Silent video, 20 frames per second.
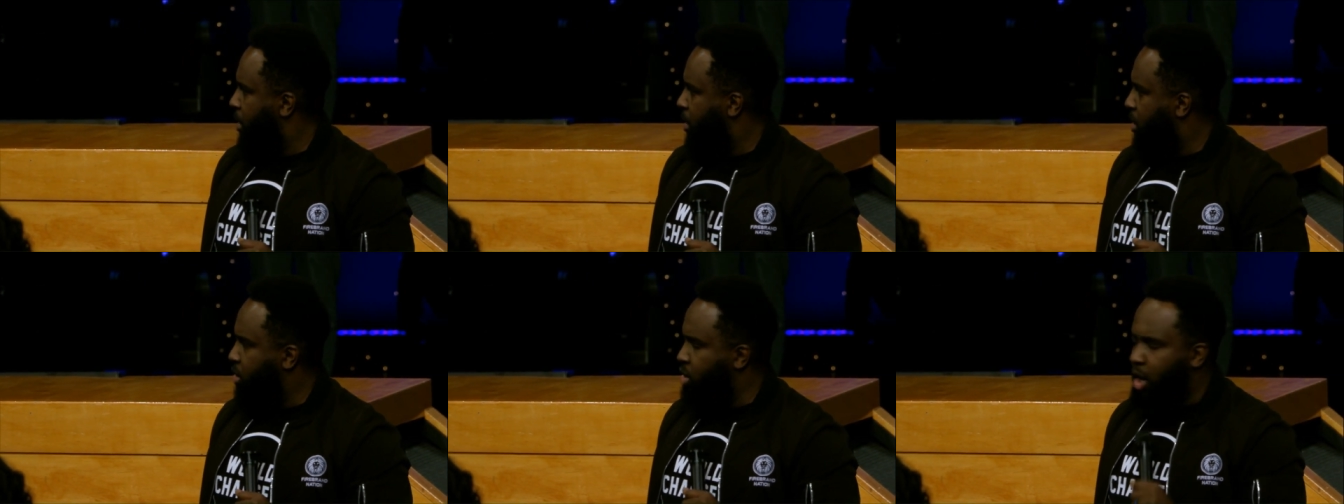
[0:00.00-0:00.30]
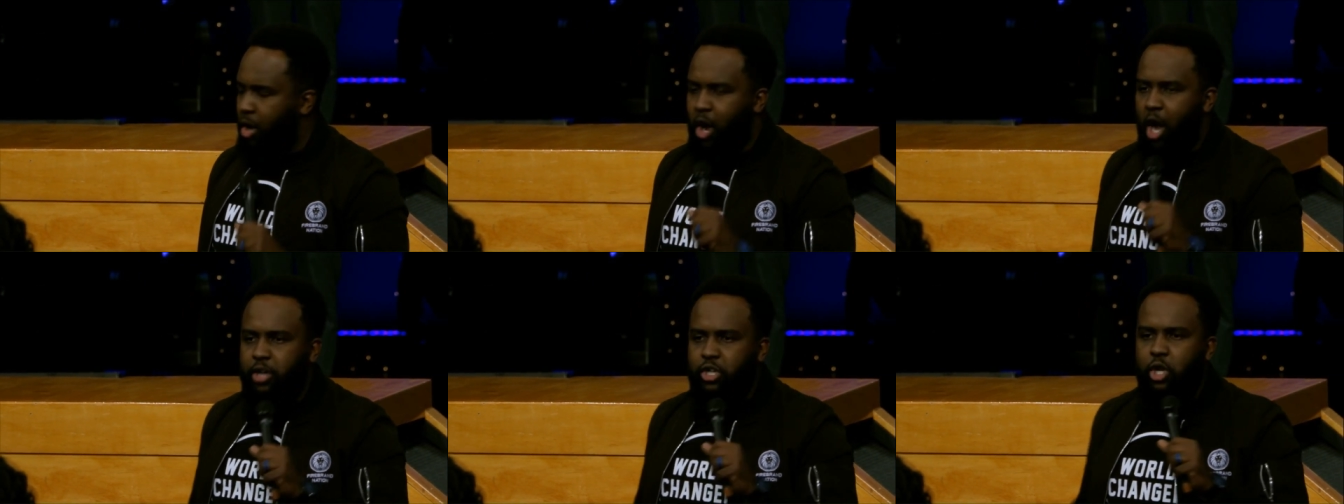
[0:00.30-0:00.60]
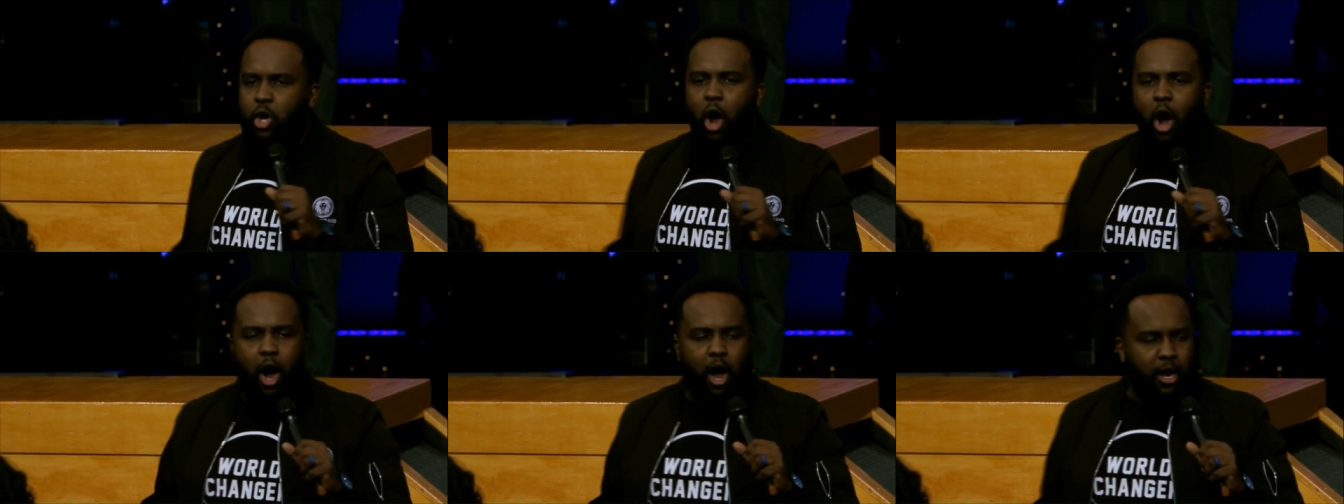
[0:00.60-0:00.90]
You're not
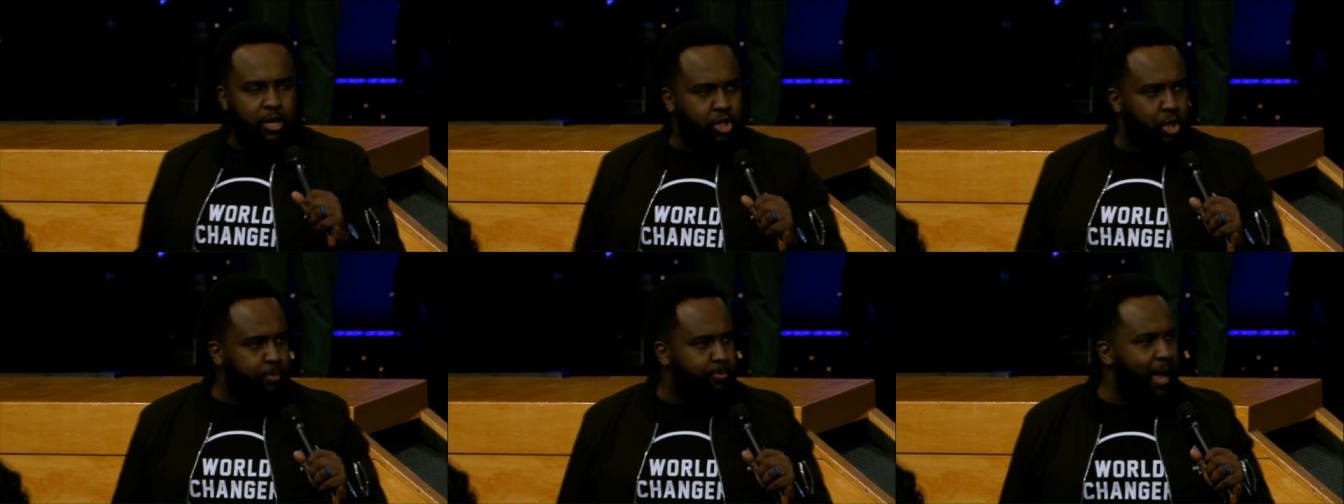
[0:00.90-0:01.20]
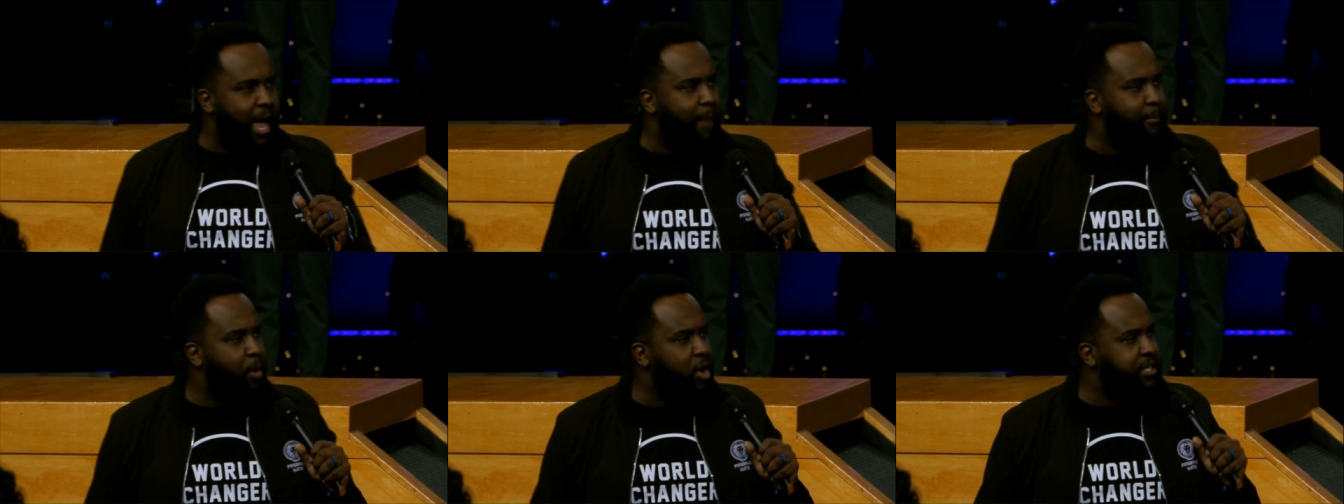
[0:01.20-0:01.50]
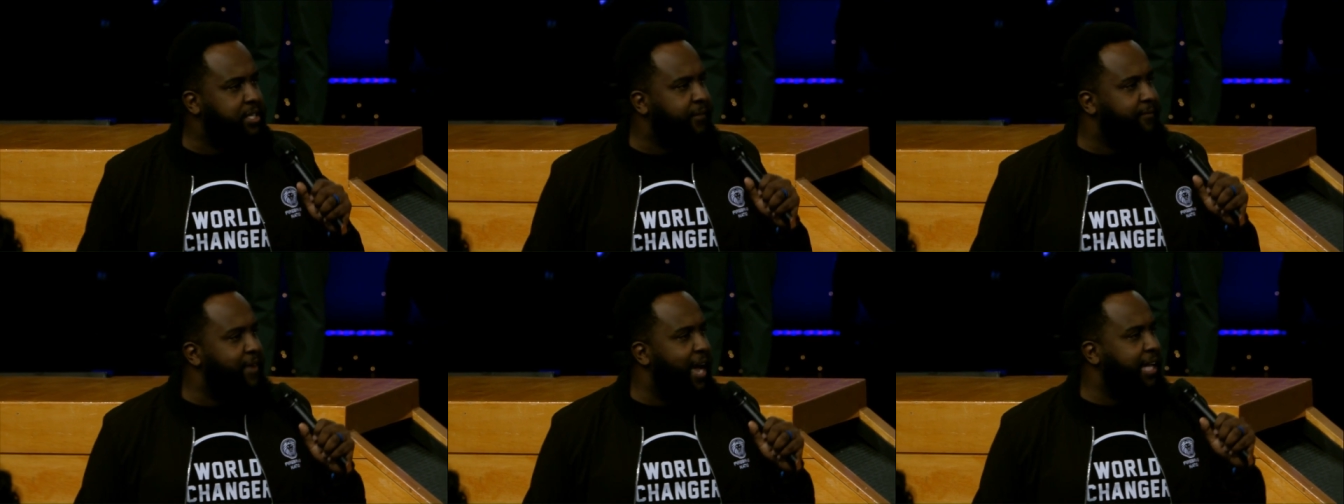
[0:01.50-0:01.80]
called to be a
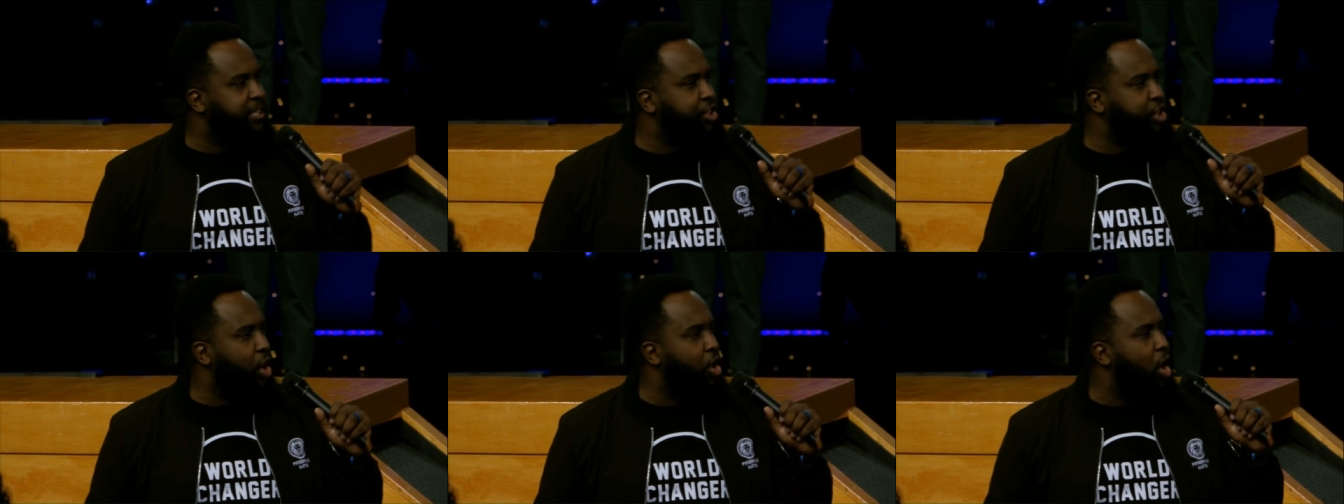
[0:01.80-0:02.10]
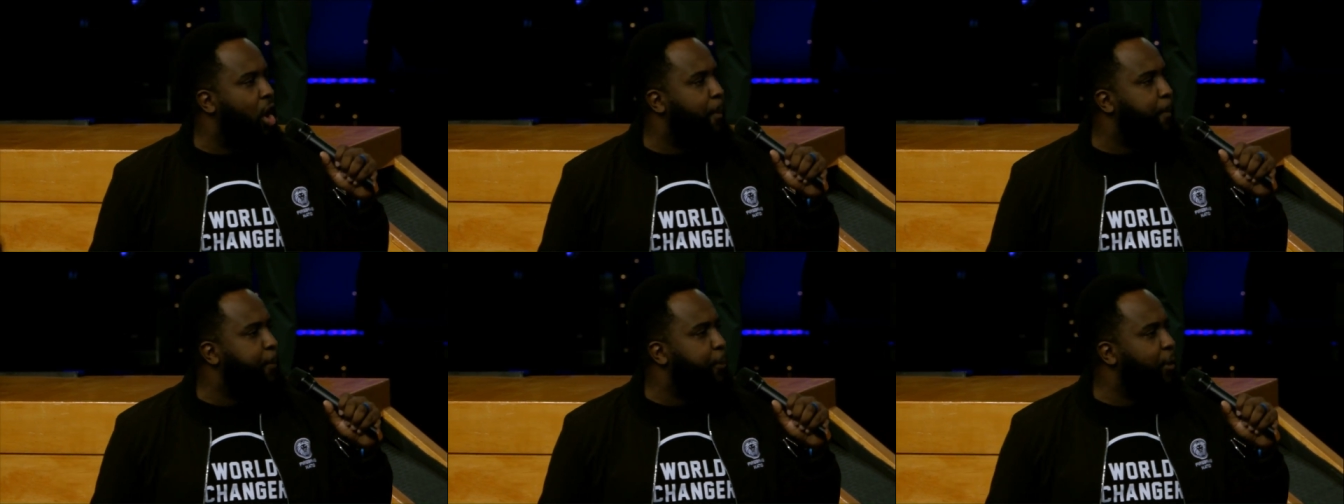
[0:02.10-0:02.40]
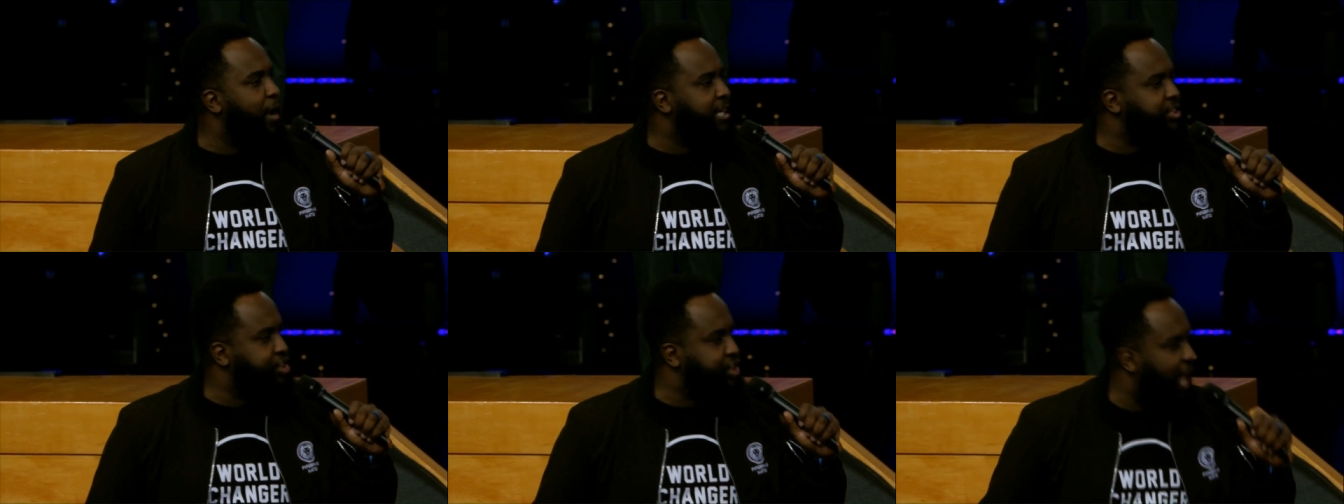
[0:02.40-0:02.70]
motivational
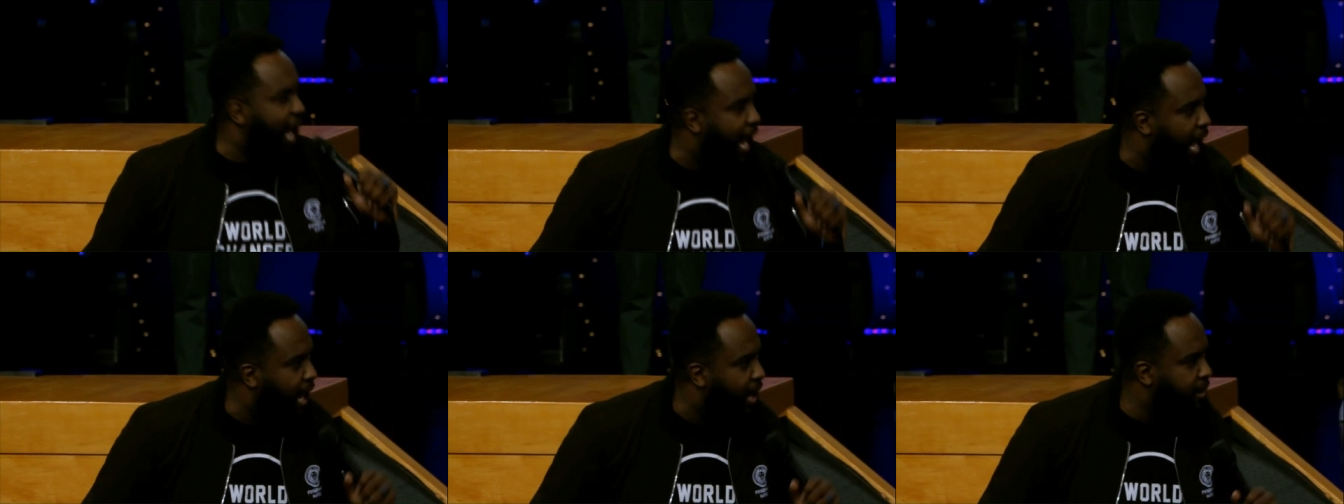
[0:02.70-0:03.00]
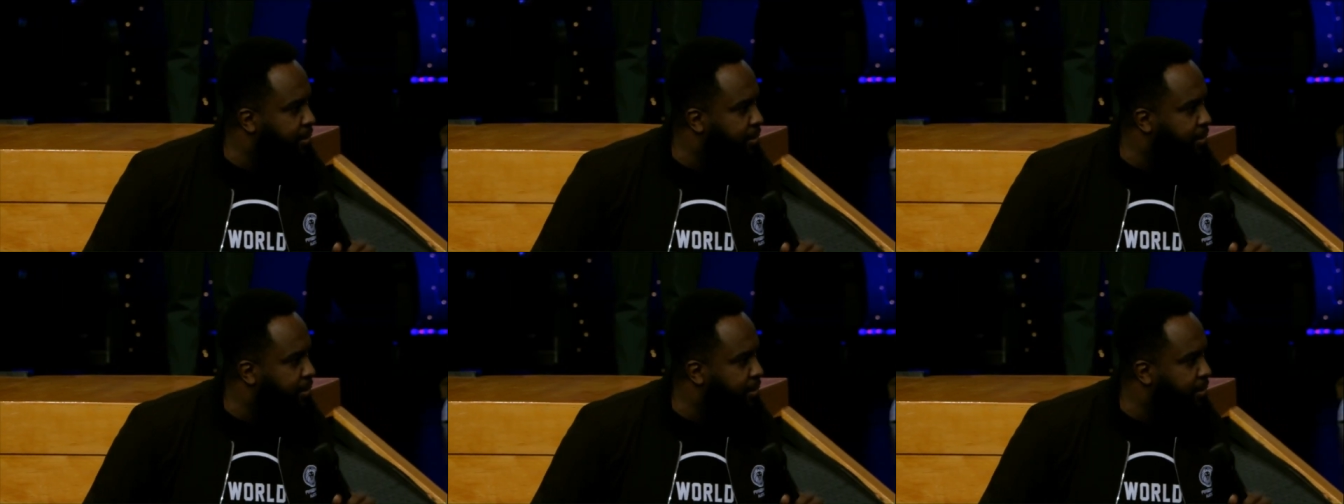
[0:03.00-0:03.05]
preacher.